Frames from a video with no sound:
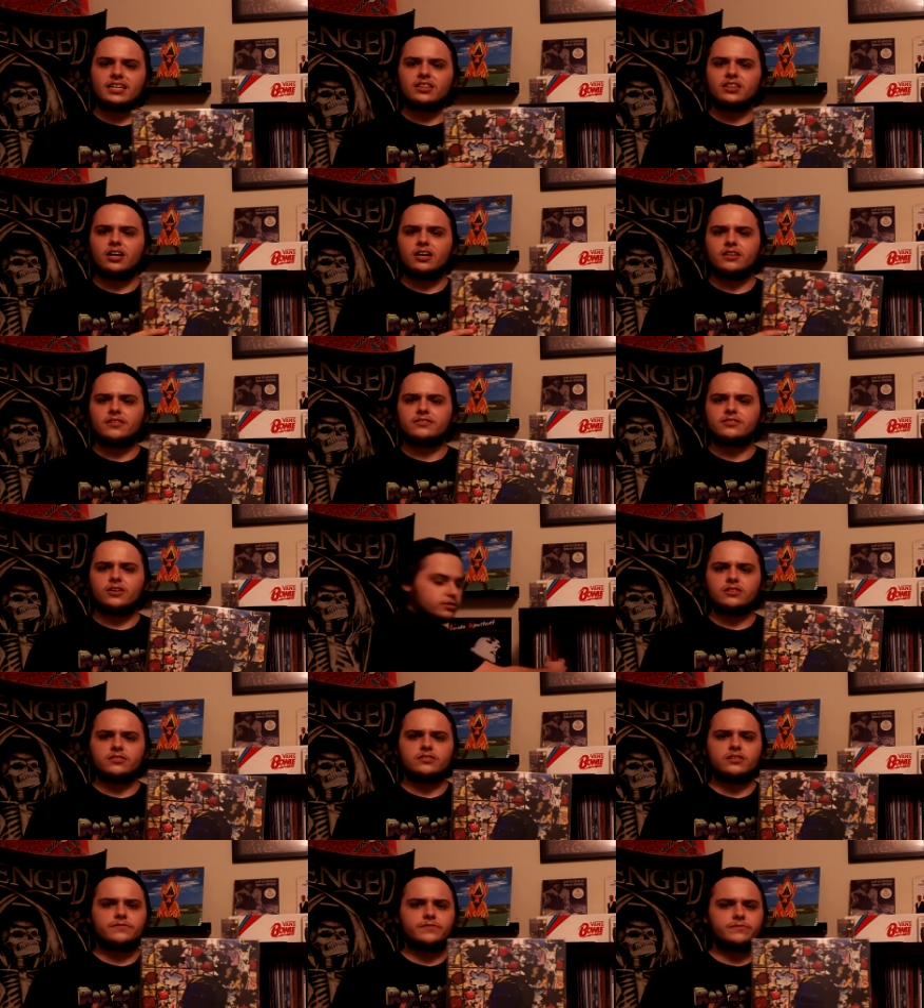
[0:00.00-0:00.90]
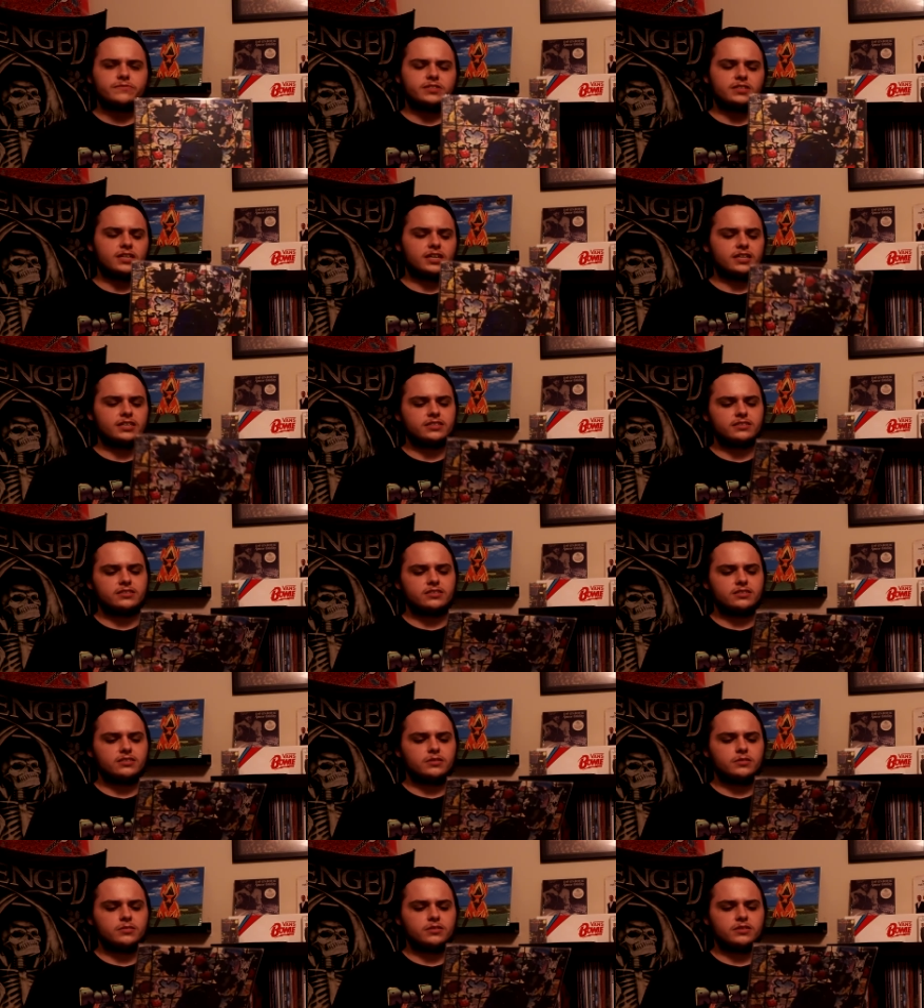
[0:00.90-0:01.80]
a lot of the songs off of Tonight.
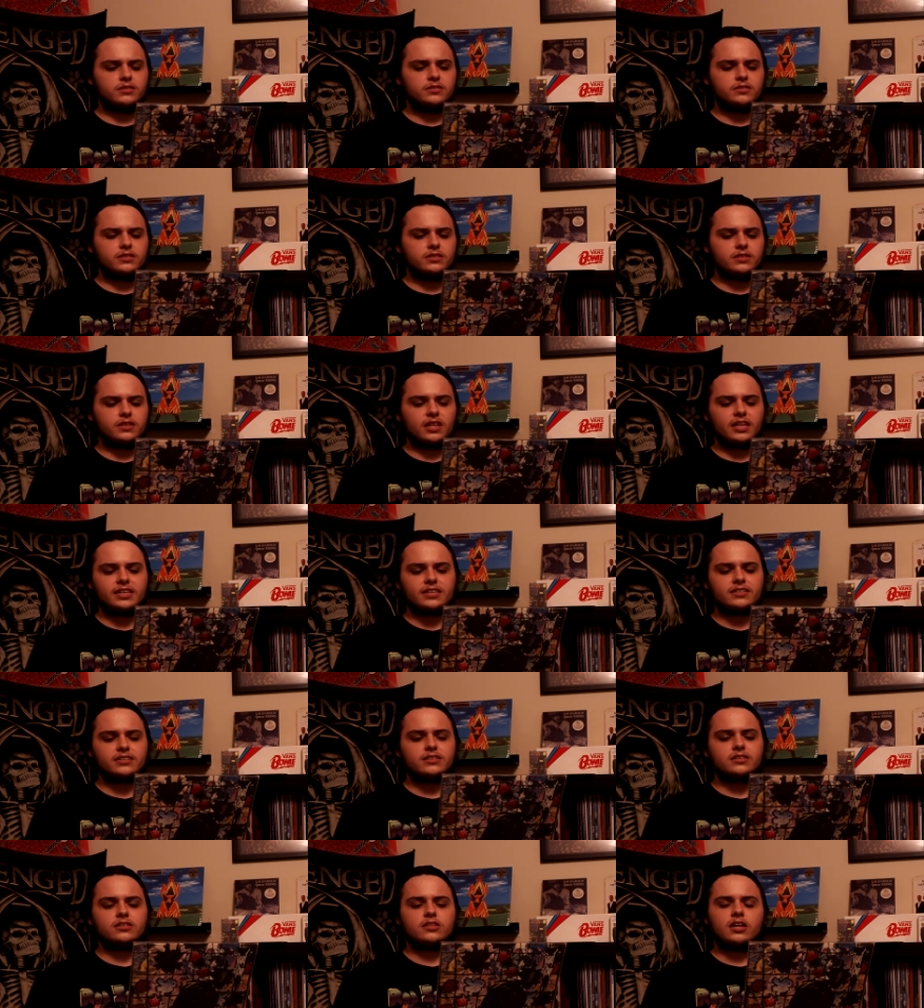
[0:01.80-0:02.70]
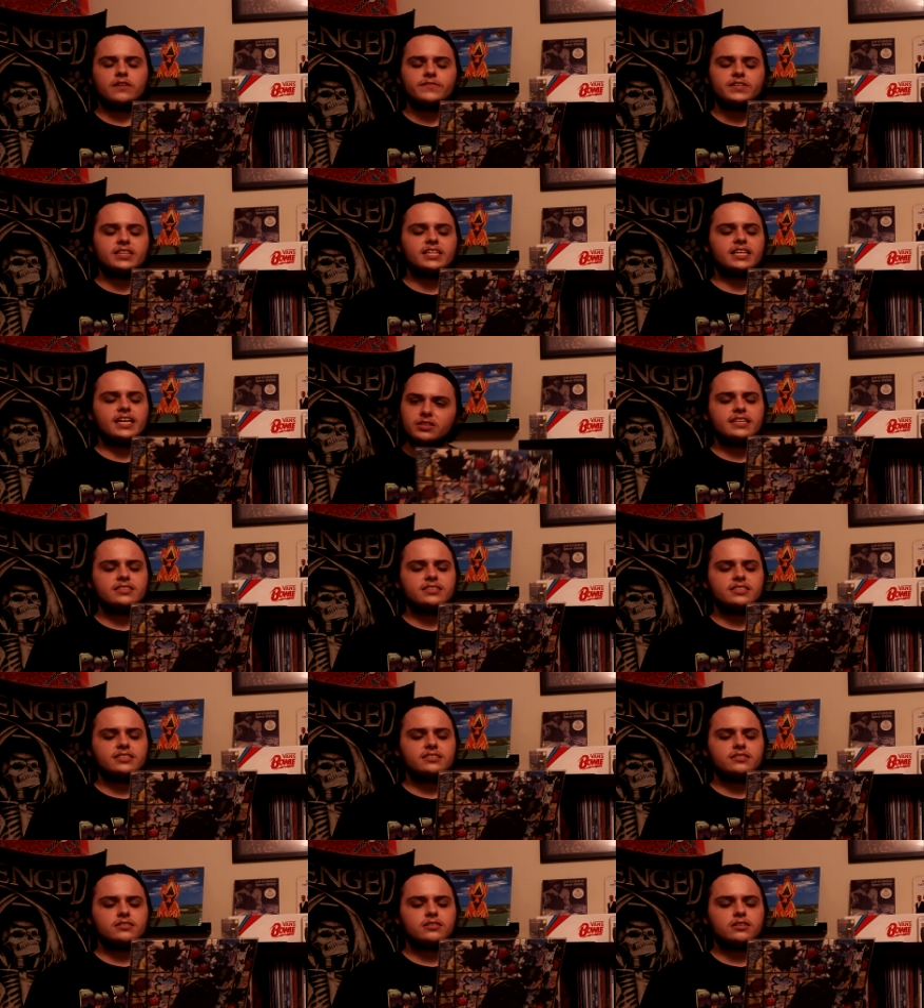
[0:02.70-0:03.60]
Like Loving the
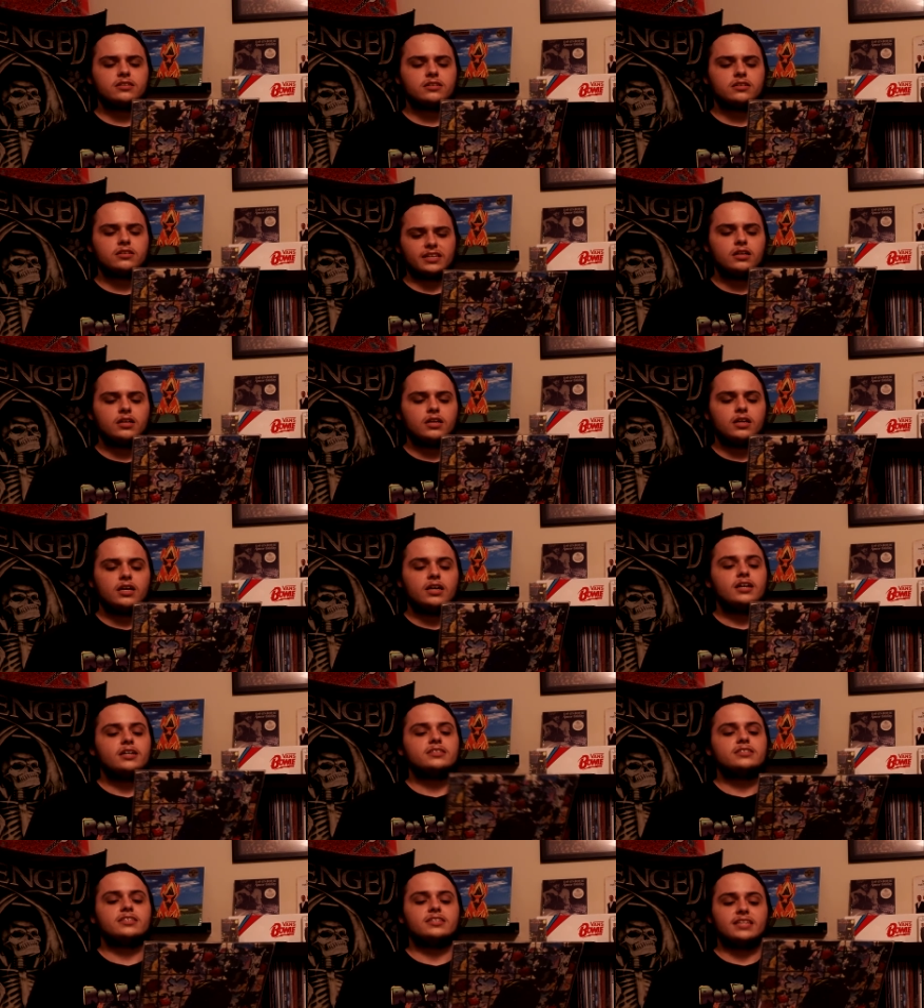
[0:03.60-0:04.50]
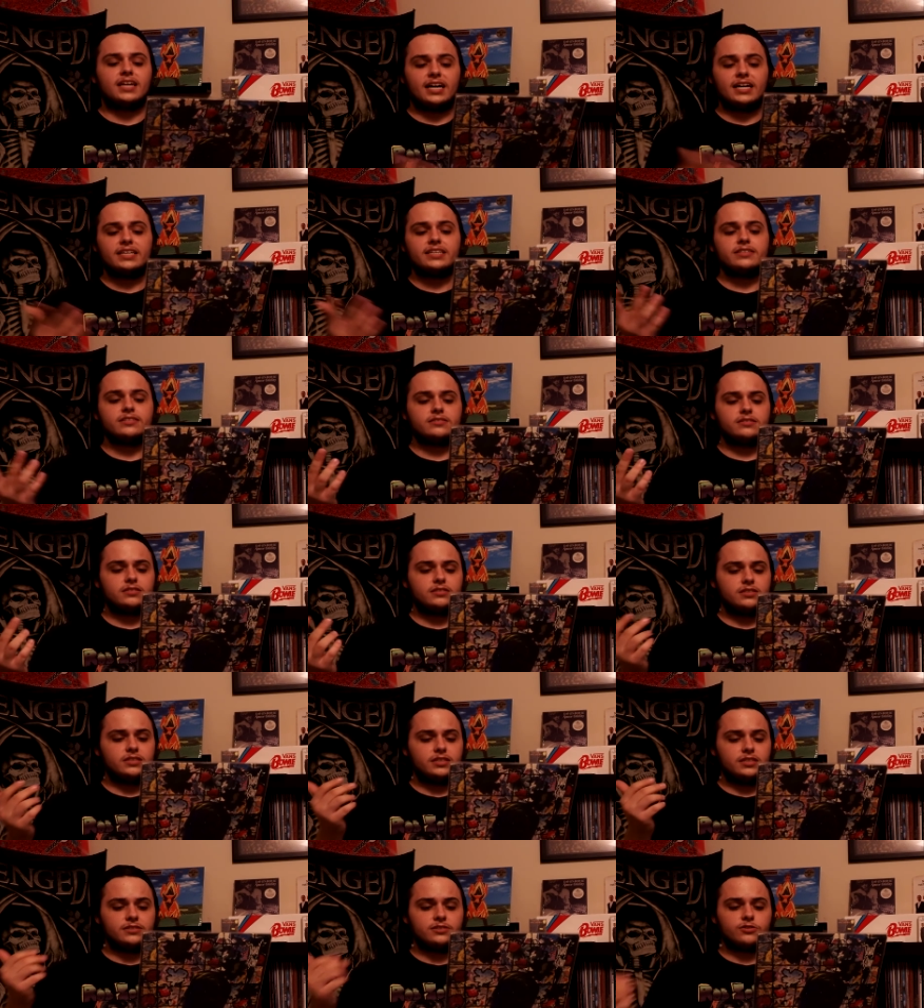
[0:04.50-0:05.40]
Alien, Tonight
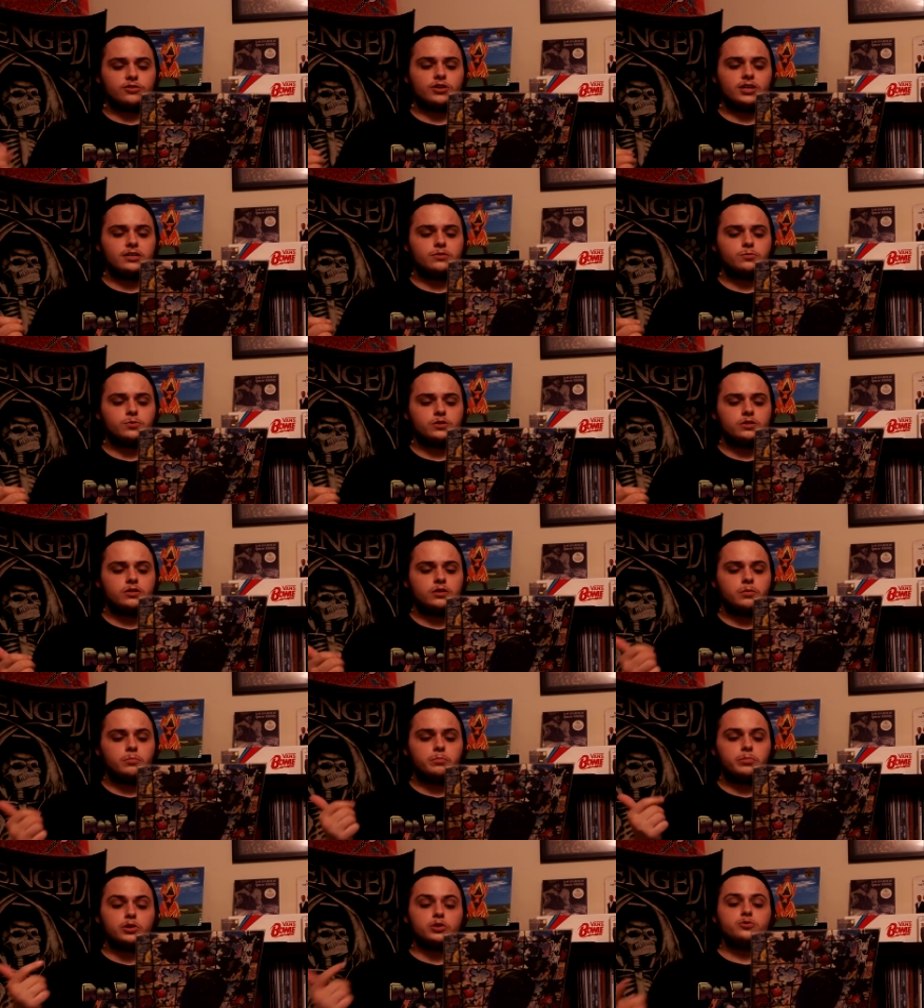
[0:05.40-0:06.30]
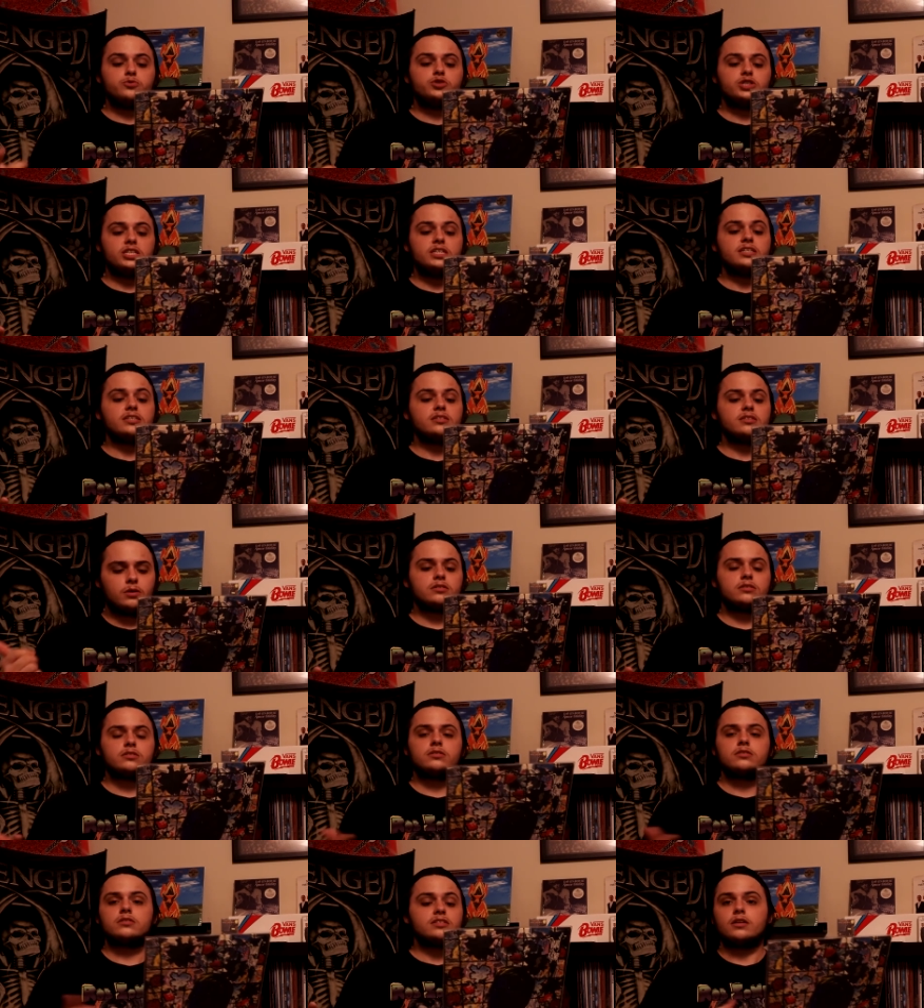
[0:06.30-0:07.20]
is a great one. Blue Jean,
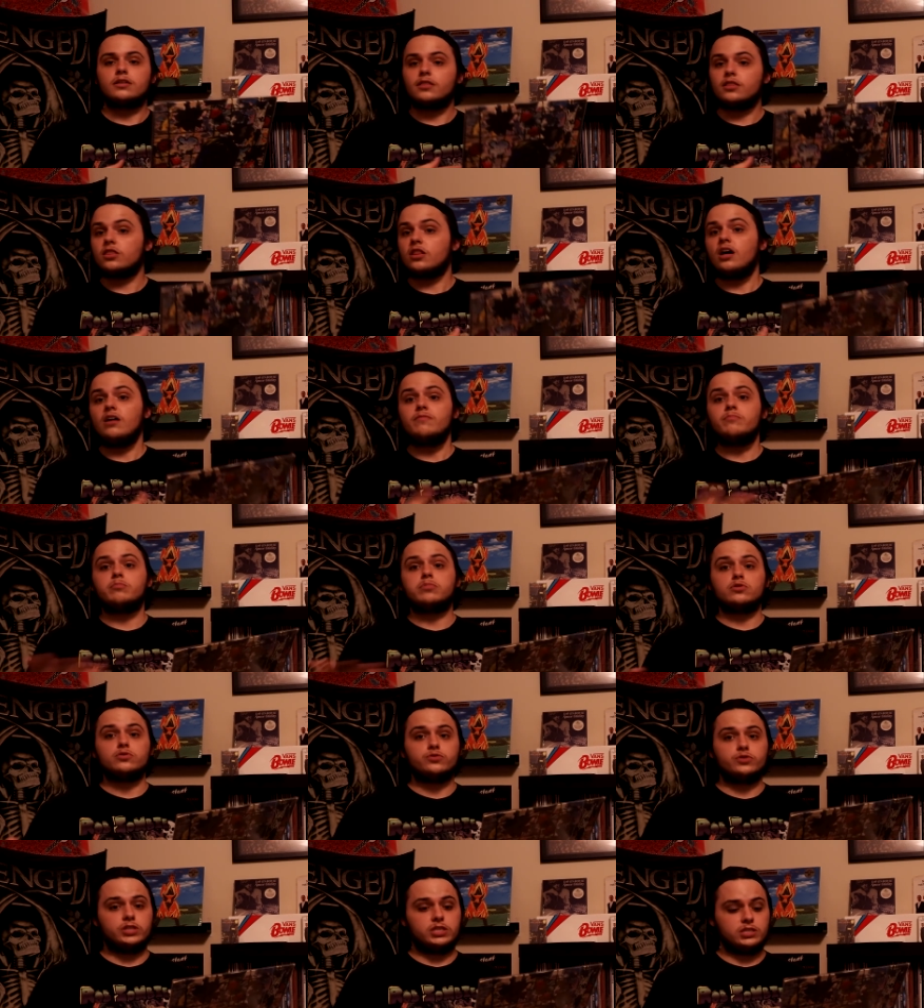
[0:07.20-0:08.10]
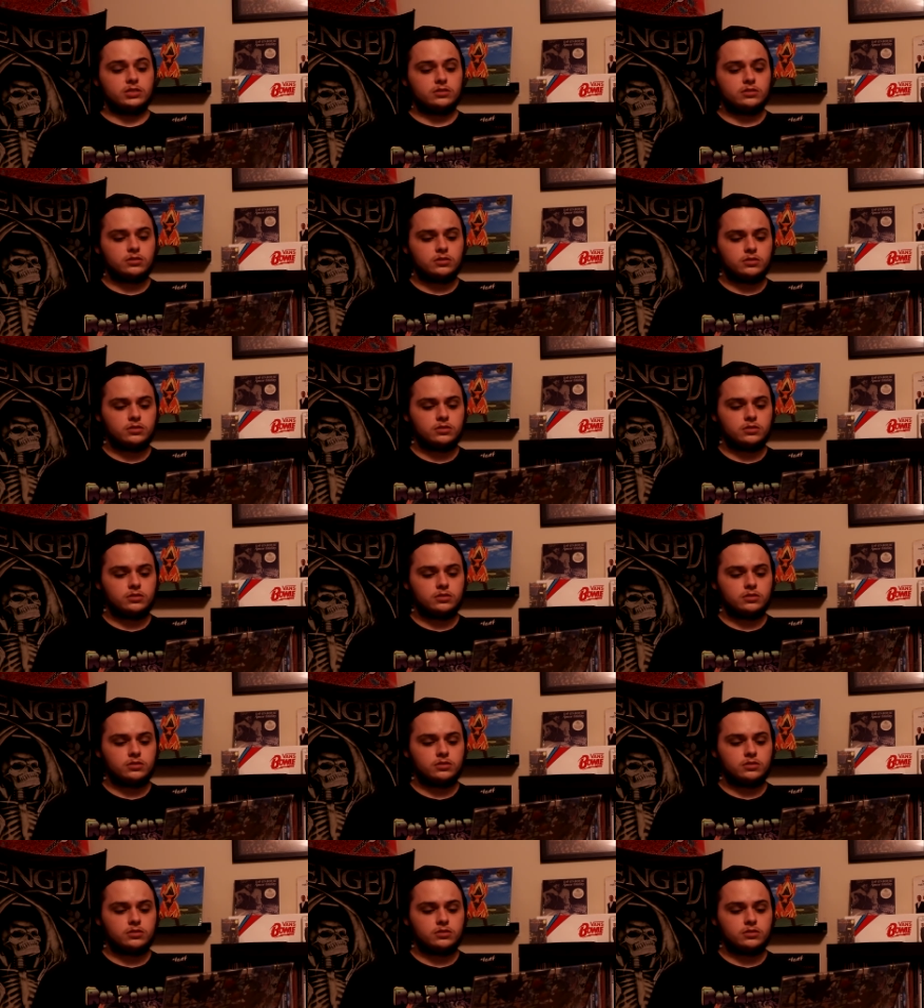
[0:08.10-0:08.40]
love Blue Jean.